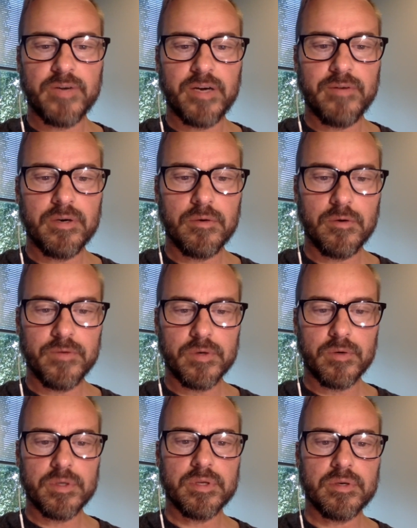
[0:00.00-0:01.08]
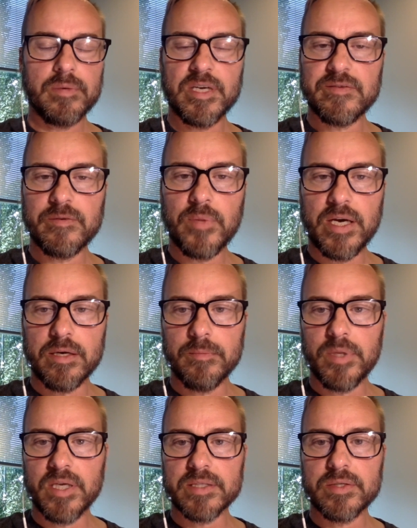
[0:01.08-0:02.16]
$500 over the course of 3 months for Platinum
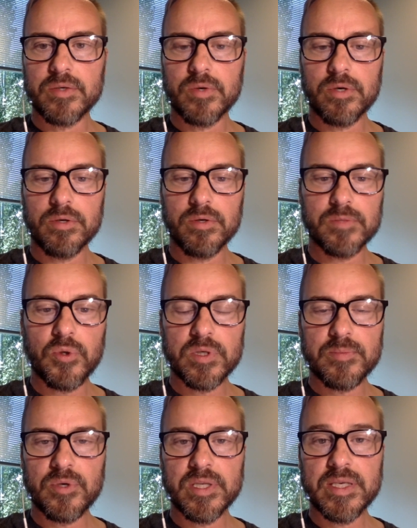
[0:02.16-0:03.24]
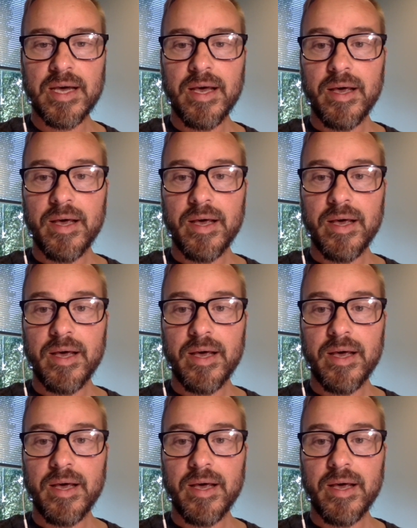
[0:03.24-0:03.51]
Plus to earn those bonus points.